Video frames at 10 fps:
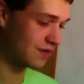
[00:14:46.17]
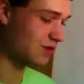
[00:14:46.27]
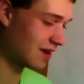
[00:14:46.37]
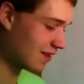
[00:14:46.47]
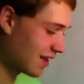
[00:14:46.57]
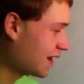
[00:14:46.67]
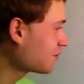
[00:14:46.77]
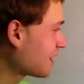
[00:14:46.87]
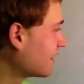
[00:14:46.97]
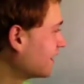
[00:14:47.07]
strength.
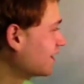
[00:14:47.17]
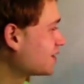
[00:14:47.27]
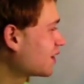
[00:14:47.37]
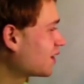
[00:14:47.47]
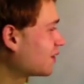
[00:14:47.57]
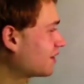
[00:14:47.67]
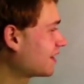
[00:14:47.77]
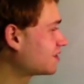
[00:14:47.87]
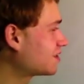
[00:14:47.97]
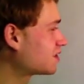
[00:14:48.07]
Anyway, so
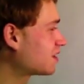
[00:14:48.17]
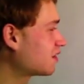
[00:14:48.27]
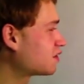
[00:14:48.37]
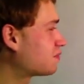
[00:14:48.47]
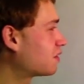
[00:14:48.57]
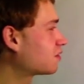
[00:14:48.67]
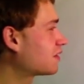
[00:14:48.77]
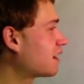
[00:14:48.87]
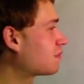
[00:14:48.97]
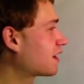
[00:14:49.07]
that's just a little
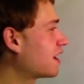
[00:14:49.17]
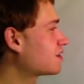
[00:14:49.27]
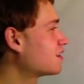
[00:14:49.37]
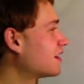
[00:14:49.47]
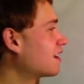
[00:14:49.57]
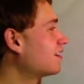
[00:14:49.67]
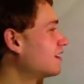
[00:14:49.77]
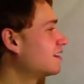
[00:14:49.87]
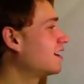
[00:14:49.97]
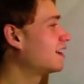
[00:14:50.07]
spiritual application there.
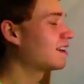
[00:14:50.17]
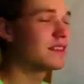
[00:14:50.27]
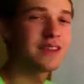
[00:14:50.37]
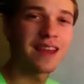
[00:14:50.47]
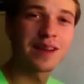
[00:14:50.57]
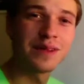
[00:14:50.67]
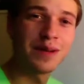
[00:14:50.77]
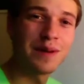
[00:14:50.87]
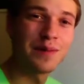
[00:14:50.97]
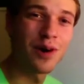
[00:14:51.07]
I need to think a little
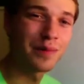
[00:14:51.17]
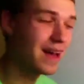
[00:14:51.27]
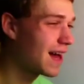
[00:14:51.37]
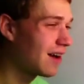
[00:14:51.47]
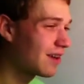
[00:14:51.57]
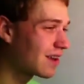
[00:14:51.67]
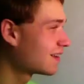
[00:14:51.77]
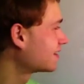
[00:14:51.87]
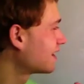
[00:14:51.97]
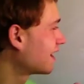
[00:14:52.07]
bit more about how I
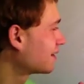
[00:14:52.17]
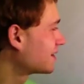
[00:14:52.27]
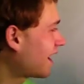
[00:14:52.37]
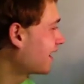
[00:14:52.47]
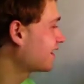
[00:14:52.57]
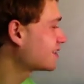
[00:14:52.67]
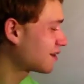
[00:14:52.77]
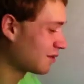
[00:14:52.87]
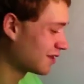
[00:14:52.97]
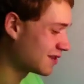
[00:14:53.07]
could tie in
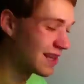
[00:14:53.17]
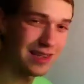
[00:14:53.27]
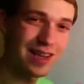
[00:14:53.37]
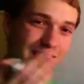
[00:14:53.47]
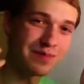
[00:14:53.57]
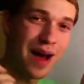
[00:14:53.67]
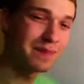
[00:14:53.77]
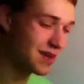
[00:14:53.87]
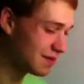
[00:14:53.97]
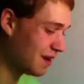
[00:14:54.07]
some of these things. That just
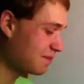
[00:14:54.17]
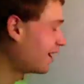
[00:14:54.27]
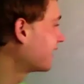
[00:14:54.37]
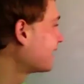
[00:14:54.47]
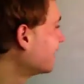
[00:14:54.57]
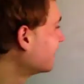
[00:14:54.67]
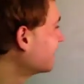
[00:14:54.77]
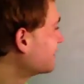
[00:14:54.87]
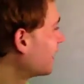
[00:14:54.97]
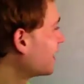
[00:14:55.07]
popped into my mind.
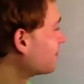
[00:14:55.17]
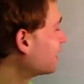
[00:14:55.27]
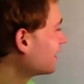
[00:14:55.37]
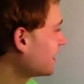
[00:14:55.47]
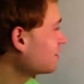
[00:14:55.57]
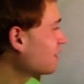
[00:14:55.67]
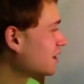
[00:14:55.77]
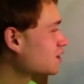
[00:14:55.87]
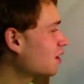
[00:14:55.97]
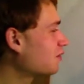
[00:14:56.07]
But anyway,
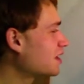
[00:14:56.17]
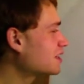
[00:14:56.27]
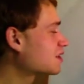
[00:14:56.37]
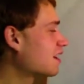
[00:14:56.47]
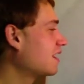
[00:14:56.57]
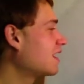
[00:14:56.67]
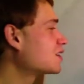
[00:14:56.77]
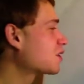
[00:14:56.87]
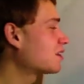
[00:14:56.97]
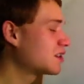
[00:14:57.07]
so this
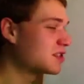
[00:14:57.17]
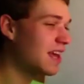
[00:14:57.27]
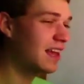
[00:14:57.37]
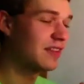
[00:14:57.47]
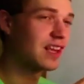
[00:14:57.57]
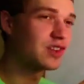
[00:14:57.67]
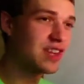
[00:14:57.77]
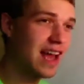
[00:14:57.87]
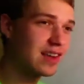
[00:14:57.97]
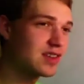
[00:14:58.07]
is going to stay in the
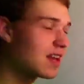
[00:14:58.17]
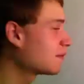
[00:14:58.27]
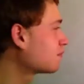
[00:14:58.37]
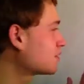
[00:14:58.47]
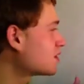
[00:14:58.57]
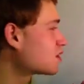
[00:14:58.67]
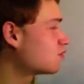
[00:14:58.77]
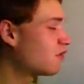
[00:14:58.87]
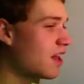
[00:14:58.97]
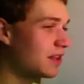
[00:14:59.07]
exact same
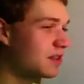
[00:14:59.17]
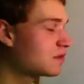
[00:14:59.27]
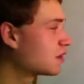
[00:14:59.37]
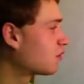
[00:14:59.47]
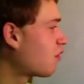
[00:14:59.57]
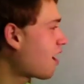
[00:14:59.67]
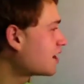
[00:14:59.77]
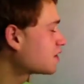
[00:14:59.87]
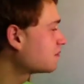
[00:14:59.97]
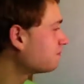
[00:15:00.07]
position relative to the
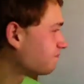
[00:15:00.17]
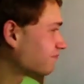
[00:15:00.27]
horizon,